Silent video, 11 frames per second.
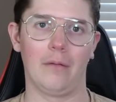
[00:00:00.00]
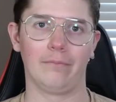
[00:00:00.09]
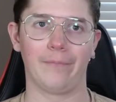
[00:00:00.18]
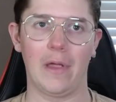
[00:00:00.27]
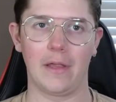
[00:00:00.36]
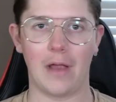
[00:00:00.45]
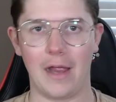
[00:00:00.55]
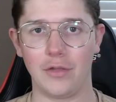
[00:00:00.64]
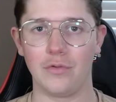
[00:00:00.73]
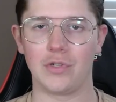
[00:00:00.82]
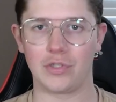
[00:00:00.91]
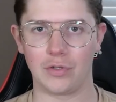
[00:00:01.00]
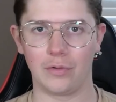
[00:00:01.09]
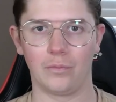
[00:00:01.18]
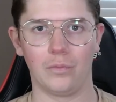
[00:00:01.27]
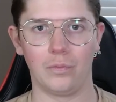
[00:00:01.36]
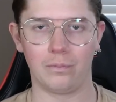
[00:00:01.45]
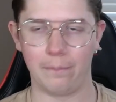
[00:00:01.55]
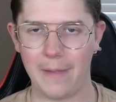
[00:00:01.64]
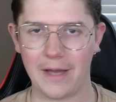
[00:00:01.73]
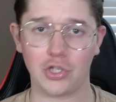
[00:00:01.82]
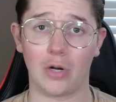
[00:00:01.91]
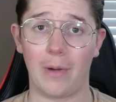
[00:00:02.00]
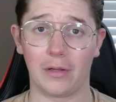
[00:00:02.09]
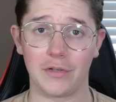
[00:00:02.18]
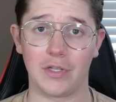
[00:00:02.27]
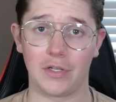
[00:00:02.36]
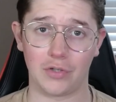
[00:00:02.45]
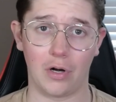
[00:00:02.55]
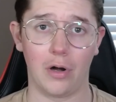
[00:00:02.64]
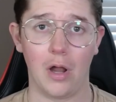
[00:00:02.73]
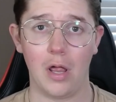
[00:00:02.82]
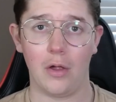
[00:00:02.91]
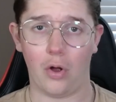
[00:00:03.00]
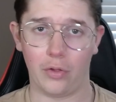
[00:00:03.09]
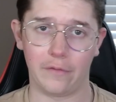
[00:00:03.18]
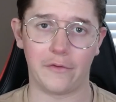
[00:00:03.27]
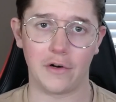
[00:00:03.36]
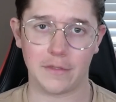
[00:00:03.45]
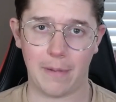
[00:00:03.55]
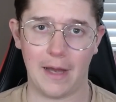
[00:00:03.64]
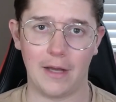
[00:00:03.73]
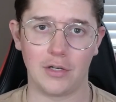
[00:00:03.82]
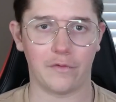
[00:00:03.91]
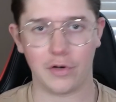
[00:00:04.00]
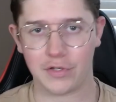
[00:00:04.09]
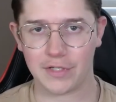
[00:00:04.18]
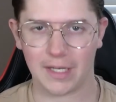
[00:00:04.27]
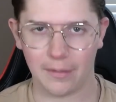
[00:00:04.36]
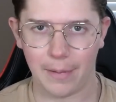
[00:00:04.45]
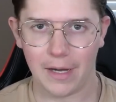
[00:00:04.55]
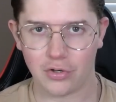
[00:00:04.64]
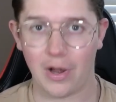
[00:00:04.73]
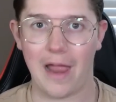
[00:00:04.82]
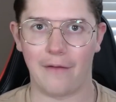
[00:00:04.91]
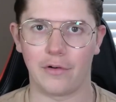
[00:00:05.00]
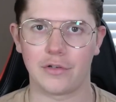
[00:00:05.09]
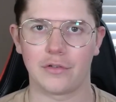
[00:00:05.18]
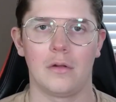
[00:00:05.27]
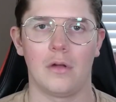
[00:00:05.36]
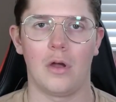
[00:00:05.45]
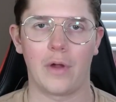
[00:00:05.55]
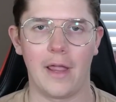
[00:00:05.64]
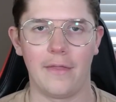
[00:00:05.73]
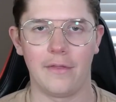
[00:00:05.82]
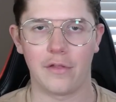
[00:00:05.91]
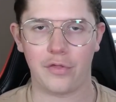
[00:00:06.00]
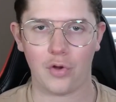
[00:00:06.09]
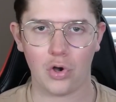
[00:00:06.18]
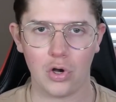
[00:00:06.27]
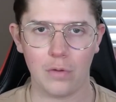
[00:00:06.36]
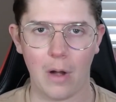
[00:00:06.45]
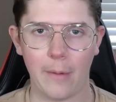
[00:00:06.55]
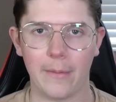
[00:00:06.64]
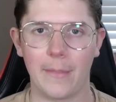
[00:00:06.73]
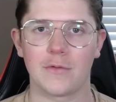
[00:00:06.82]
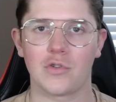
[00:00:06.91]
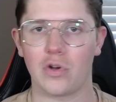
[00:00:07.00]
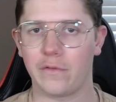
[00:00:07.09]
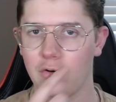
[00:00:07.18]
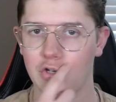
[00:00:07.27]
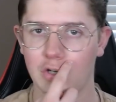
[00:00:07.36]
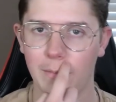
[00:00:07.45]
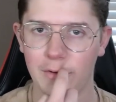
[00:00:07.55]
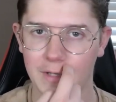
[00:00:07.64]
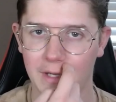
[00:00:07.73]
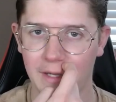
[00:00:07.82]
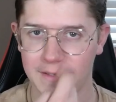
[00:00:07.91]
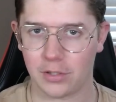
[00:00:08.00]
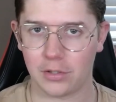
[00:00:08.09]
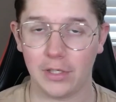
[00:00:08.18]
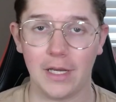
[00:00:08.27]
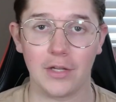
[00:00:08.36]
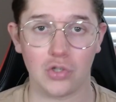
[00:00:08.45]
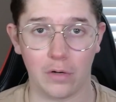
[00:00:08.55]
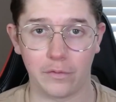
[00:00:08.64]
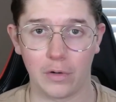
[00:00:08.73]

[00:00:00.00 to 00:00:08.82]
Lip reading: I use it to make sure my listings are on the first page, second page on average. Okay, and the third property management software you should be using is a cleaning software.